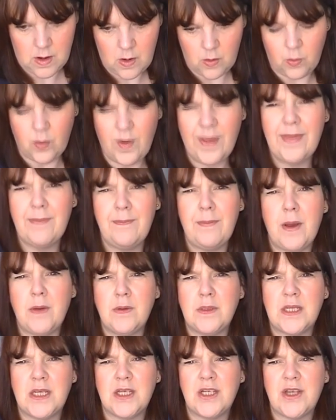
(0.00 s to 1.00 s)
with
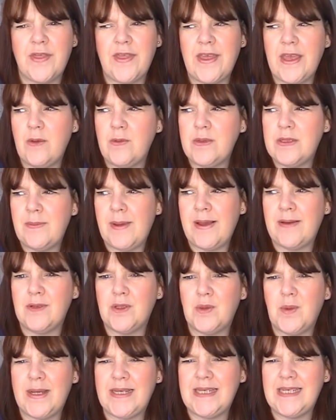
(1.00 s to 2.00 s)
postage, I think it was about
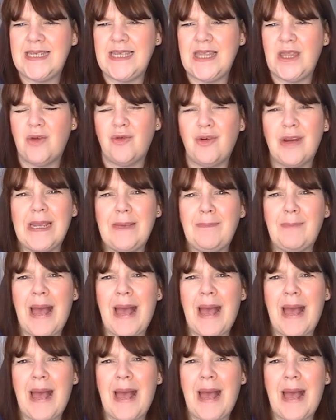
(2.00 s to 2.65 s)
£23.